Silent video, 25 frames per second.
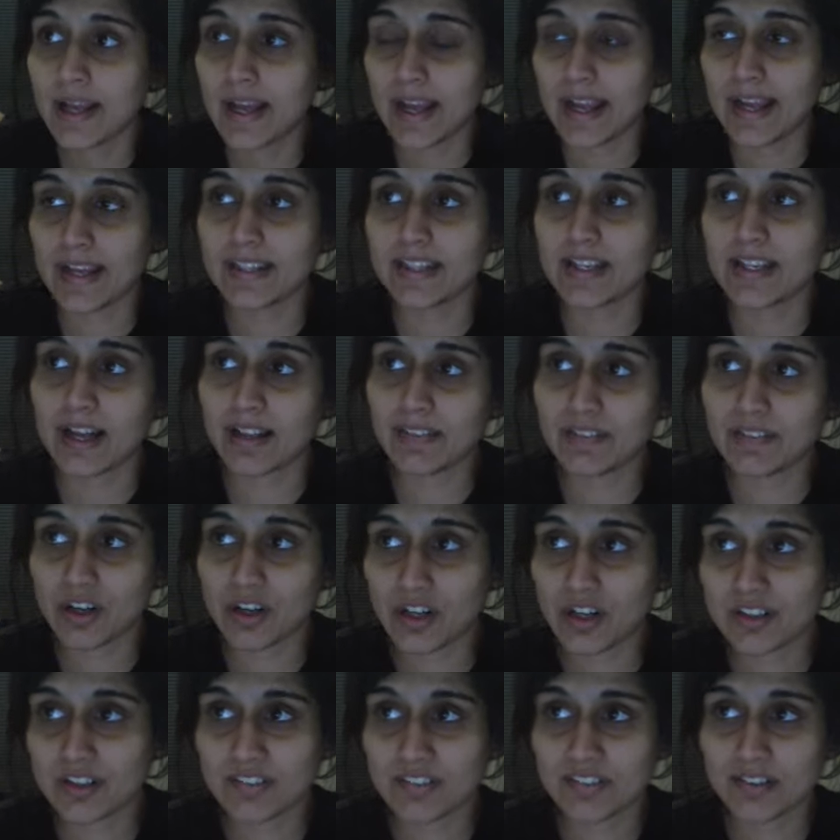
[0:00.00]
And yeah, there
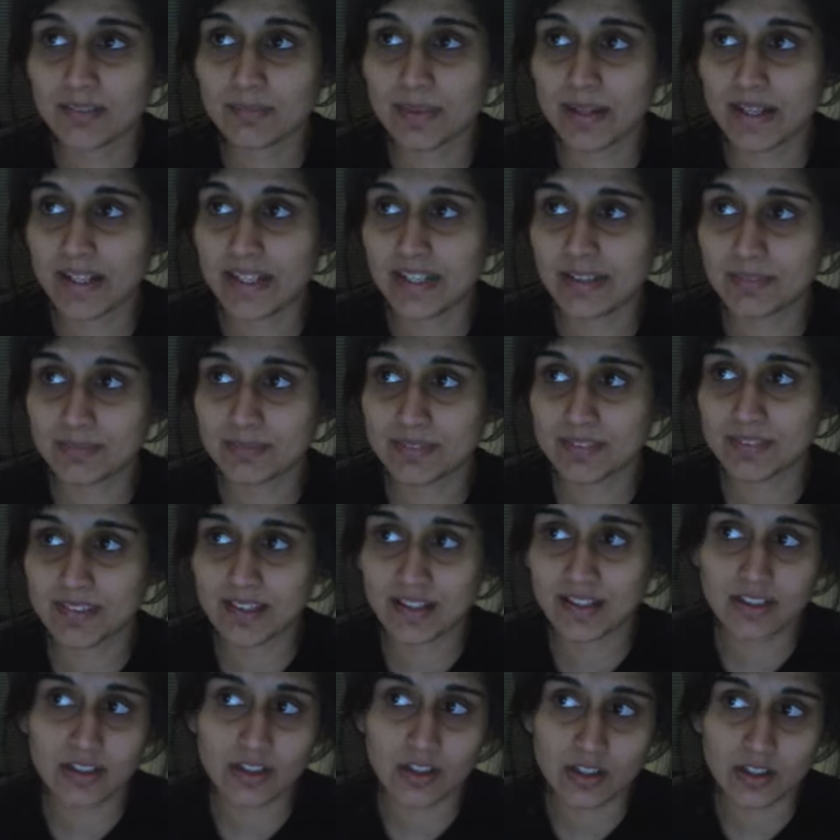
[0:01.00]
are some items
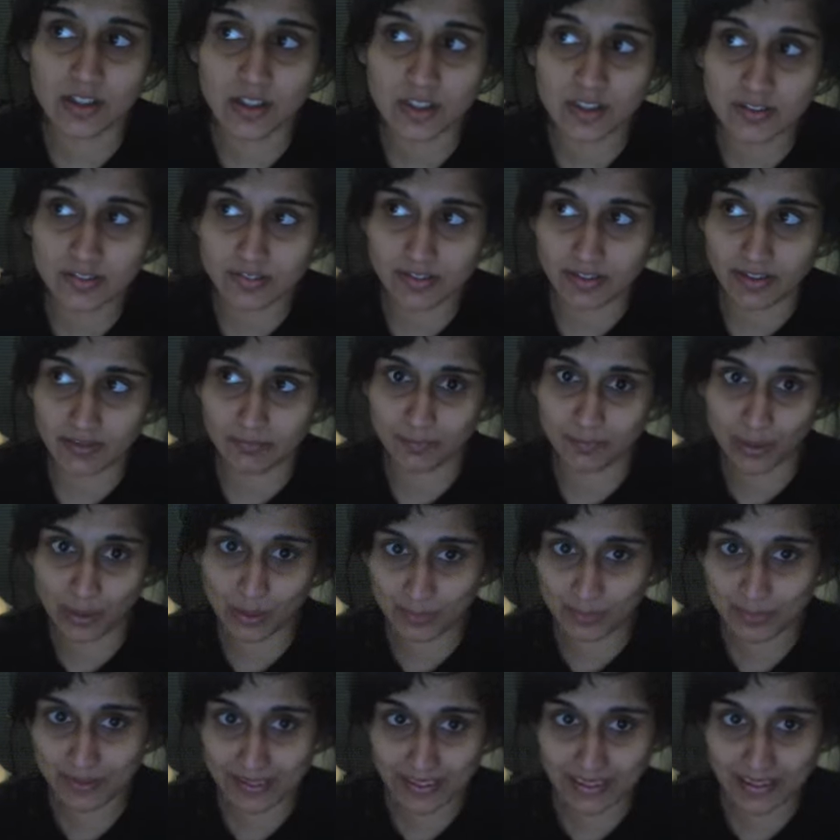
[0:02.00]
that are, like,
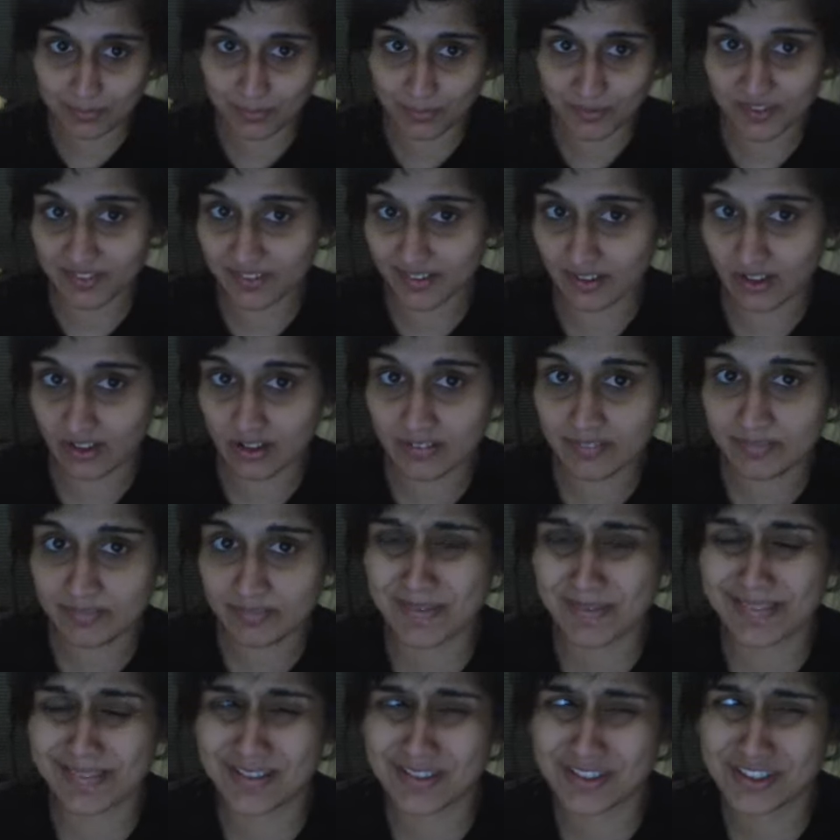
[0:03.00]
probably 80% off,
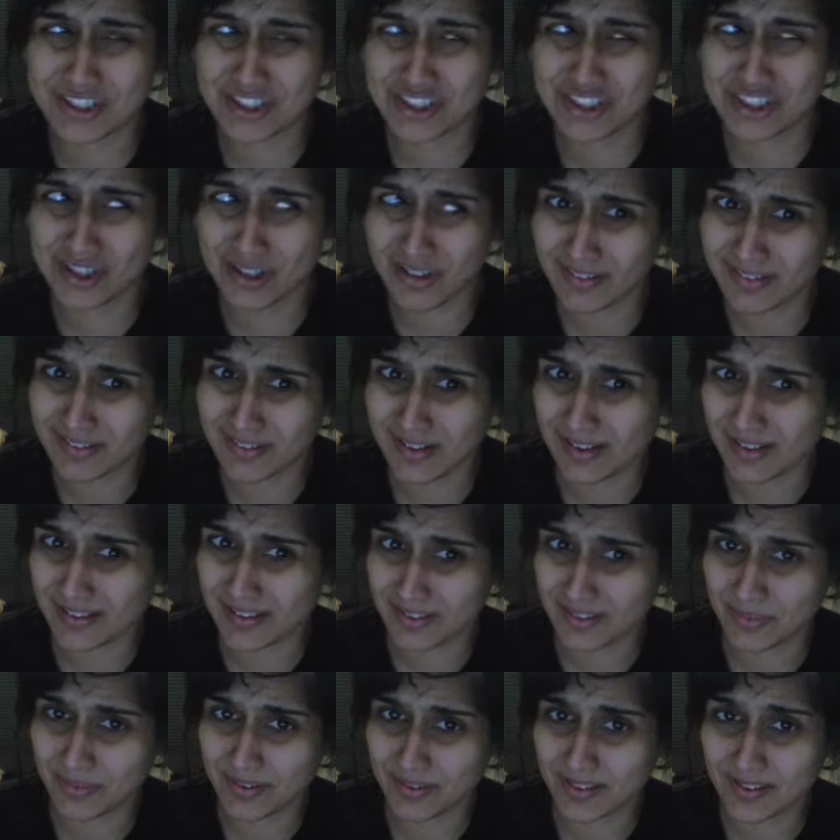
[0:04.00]
but they're junk
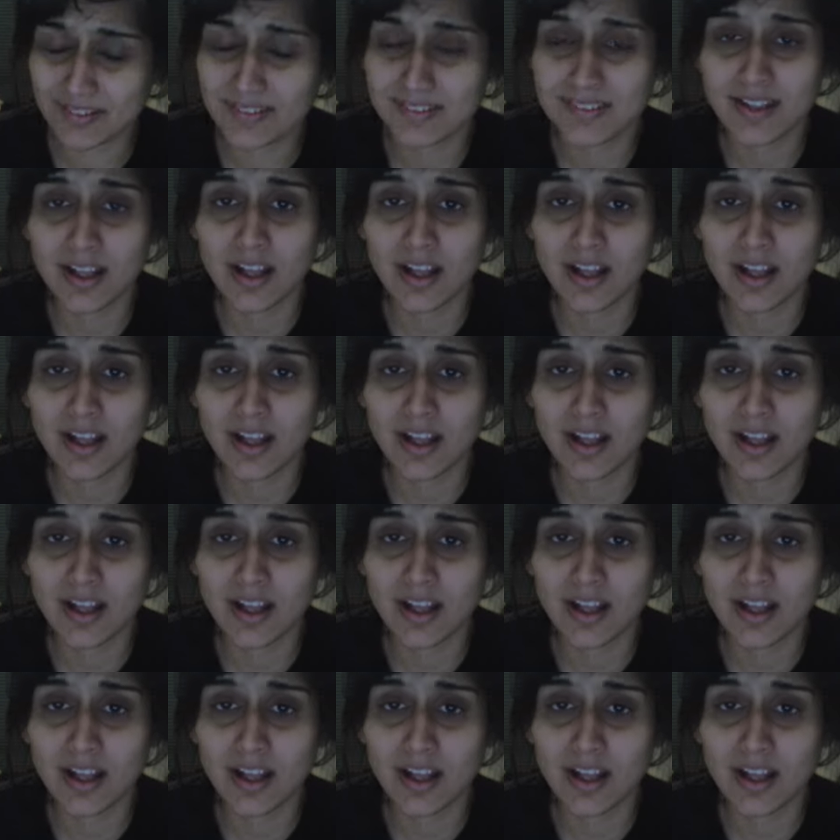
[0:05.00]
anyways.